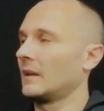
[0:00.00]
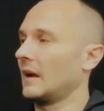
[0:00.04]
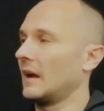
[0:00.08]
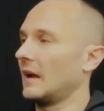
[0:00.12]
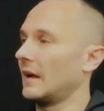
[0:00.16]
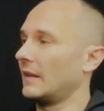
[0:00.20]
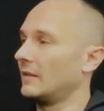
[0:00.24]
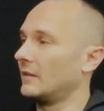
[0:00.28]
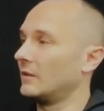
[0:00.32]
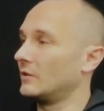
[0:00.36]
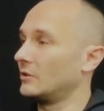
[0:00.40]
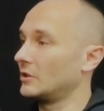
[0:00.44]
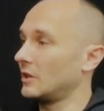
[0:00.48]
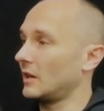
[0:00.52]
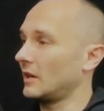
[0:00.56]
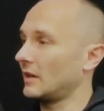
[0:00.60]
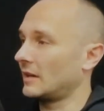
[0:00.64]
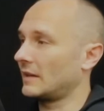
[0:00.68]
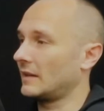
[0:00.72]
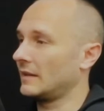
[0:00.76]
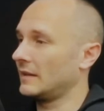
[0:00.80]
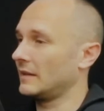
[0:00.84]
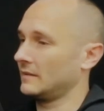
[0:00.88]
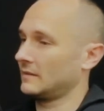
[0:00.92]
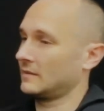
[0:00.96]
and the
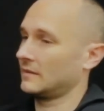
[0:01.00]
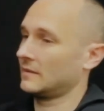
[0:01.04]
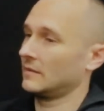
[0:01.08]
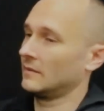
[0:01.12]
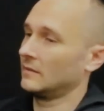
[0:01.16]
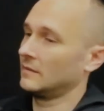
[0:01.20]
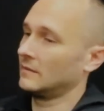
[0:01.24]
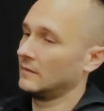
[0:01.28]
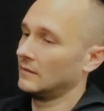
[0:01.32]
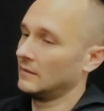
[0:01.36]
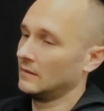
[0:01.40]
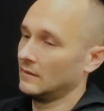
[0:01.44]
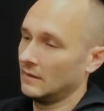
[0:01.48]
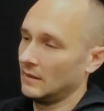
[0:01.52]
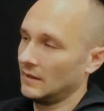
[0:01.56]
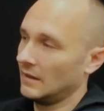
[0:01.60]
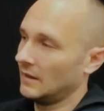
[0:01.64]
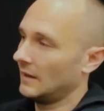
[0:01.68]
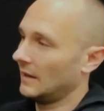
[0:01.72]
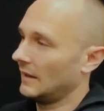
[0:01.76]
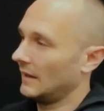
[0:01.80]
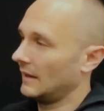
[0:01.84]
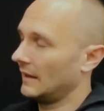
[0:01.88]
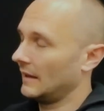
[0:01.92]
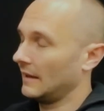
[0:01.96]
jacket
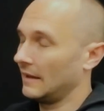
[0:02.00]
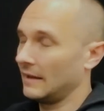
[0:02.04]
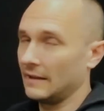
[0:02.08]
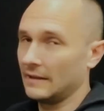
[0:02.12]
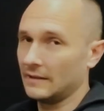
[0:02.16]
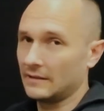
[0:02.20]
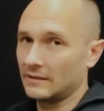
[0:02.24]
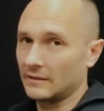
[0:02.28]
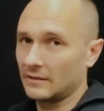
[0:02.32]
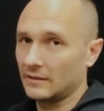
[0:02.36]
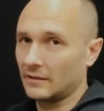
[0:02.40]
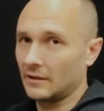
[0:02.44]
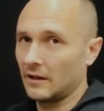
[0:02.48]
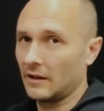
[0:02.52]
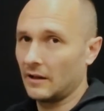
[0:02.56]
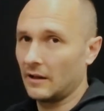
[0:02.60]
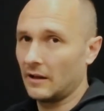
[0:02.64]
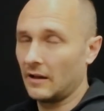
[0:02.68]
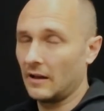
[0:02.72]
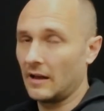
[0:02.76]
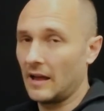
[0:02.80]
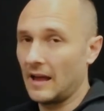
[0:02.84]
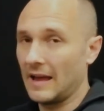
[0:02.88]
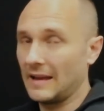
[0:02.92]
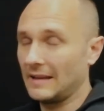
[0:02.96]
is
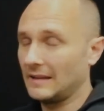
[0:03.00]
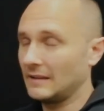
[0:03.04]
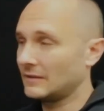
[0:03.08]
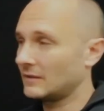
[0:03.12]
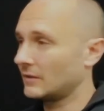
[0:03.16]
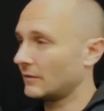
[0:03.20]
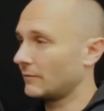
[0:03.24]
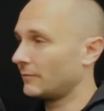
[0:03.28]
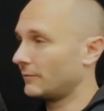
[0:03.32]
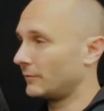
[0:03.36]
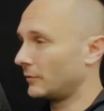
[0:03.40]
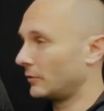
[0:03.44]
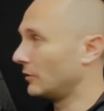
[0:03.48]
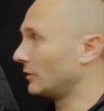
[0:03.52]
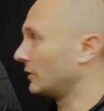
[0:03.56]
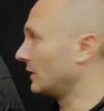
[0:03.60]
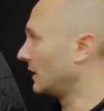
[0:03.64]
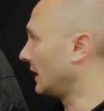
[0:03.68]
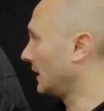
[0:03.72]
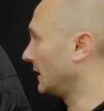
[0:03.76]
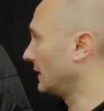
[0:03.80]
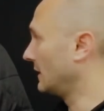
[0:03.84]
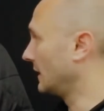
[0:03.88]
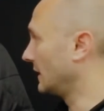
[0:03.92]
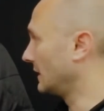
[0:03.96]

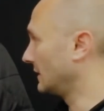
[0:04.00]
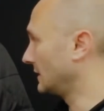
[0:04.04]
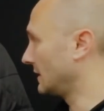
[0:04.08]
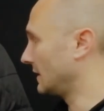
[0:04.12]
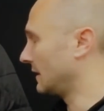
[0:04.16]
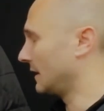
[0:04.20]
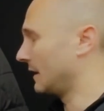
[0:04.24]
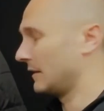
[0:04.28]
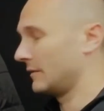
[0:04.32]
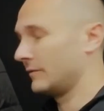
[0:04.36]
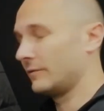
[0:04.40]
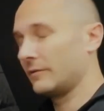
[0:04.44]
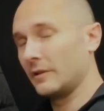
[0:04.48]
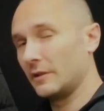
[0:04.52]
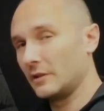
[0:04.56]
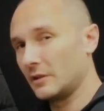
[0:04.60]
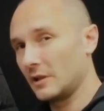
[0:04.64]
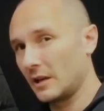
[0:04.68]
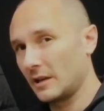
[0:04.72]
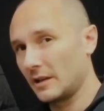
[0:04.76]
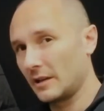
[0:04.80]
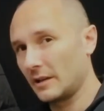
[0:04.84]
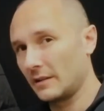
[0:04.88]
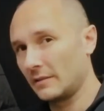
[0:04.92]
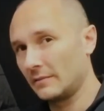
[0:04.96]
$849.99 for the
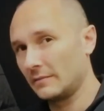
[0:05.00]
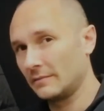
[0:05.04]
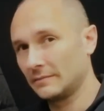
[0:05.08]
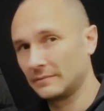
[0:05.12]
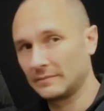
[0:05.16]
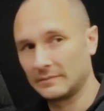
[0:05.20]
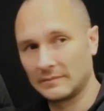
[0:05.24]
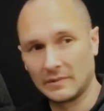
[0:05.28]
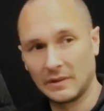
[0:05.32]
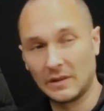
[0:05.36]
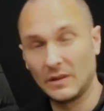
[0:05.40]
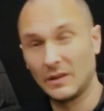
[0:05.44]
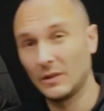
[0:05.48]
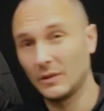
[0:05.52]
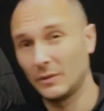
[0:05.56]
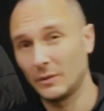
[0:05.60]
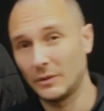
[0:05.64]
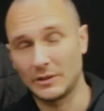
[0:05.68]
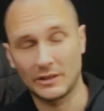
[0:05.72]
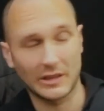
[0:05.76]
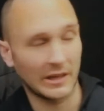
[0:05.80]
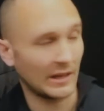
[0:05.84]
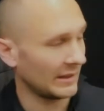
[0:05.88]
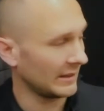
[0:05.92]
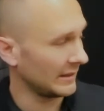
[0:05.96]
jacket,
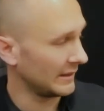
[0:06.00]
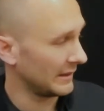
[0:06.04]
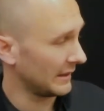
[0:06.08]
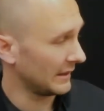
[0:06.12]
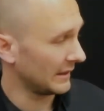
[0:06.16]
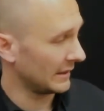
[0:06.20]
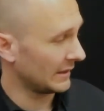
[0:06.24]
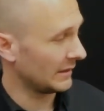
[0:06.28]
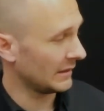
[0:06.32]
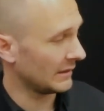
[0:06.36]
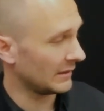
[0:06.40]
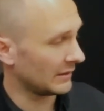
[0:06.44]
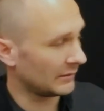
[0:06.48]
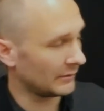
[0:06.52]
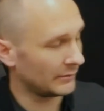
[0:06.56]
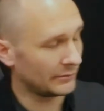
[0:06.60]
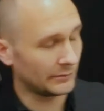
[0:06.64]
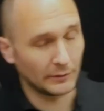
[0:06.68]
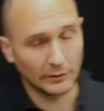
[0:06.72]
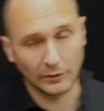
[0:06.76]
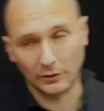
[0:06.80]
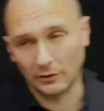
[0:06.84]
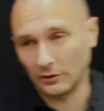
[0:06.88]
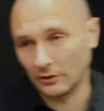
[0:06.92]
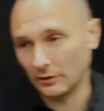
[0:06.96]
which I think
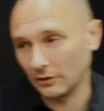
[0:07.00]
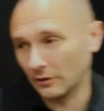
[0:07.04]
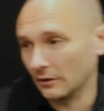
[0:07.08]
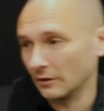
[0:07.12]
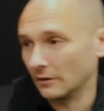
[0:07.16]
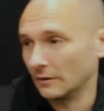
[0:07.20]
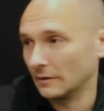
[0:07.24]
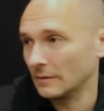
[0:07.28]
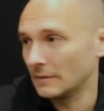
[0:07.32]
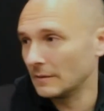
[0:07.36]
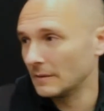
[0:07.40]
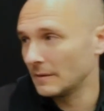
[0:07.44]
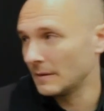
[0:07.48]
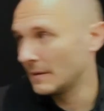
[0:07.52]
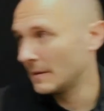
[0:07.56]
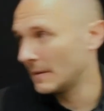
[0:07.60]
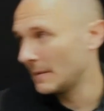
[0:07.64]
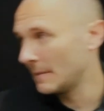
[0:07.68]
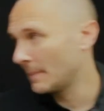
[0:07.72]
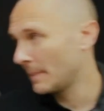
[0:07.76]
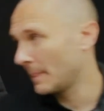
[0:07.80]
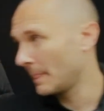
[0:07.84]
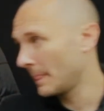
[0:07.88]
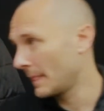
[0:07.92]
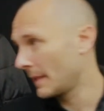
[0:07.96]
for
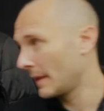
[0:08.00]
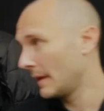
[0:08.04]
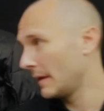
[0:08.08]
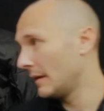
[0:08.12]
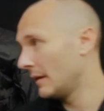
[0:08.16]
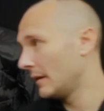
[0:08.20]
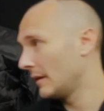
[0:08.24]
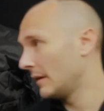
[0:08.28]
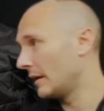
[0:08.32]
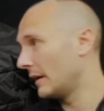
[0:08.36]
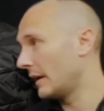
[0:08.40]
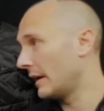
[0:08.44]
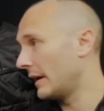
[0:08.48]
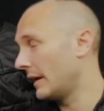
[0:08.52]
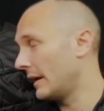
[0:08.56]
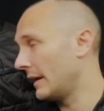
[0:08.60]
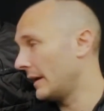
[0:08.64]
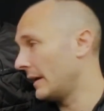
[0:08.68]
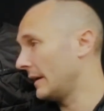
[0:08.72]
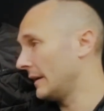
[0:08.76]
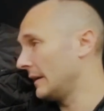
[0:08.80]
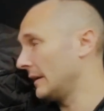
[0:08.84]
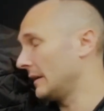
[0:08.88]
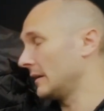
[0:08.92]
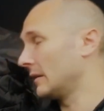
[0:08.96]

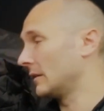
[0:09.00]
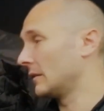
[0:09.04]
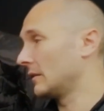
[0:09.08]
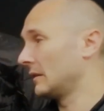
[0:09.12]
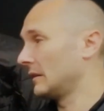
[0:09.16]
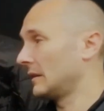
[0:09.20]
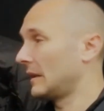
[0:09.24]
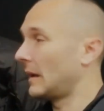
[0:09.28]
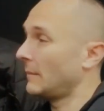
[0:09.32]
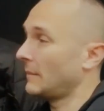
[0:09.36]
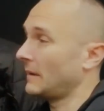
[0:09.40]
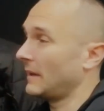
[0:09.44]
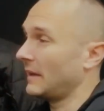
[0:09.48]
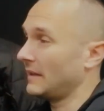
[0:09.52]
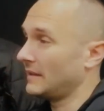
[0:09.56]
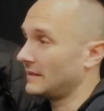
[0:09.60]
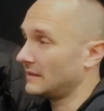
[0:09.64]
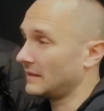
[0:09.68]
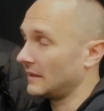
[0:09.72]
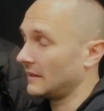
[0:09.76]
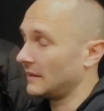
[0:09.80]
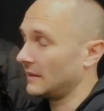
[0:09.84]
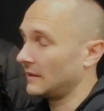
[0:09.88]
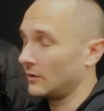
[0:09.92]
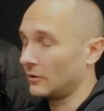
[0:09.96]
a
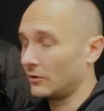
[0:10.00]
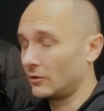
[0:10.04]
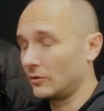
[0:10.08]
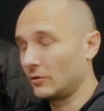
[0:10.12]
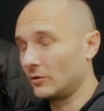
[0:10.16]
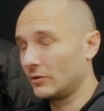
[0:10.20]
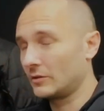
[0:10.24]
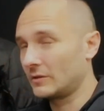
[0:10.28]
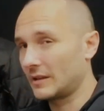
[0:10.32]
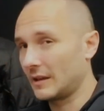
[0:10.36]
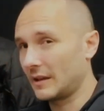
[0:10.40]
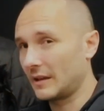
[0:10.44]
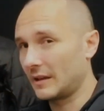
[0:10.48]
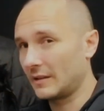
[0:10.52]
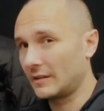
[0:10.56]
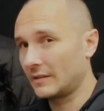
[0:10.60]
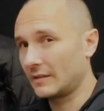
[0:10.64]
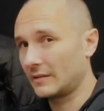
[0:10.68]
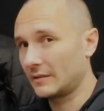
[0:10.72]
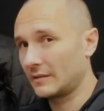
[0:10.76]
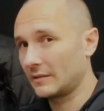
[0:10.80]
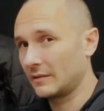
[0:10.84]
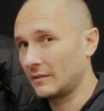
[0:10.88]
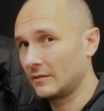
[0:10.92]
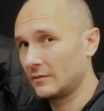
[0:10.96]
laminated
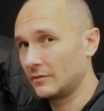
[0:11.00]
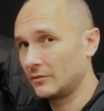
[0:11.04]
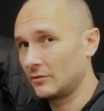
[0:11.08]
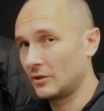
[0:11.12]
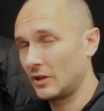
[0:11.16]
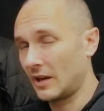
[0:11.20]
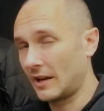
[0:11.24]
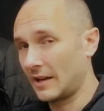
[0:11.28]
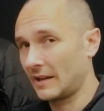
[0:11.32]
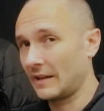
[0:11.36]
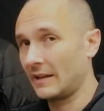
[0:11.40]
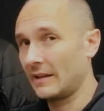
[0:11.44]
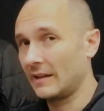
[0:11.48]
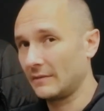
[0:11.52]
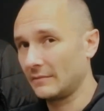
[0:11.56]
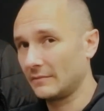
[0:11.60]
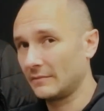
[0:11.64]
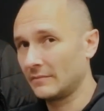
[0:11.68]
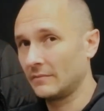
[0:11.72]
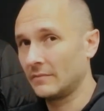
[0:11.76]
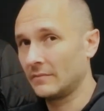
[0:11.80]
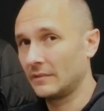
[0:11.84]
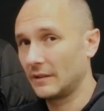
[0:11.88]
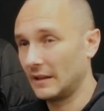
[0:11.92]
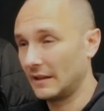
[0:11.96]
Gore-Tex jacket
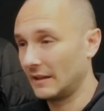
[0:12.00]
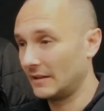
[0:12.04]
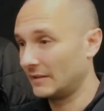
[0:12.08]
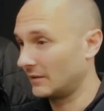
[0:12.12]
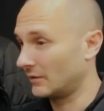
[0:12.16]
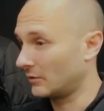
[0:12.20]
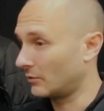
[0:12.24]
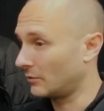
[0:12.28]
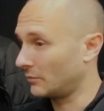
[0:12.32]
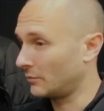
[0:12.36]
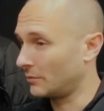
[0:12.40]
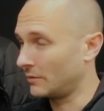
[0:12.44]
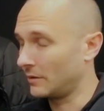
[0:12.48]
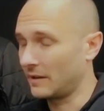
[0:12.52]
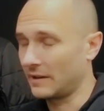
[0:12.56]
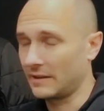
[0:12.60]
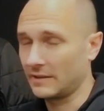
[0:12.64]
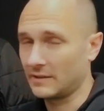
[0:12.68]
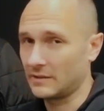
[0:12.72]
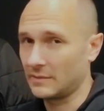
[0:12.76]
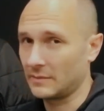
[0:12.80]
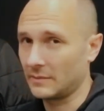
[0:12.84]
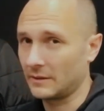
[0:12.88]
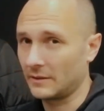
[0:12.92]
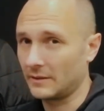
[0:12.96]
is a good
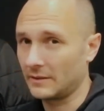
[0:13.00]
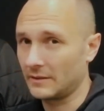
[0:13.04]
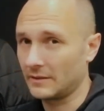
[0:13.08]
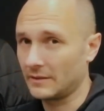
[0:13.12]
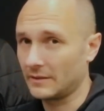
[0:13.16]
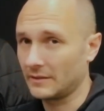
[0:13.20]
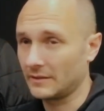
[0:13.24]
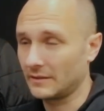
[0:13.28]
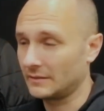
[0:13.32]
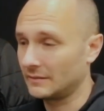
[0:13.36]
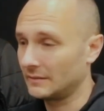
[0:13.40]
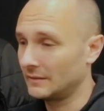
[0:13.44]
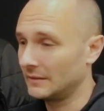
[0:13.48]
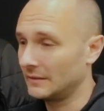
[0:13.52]
price, to be honest.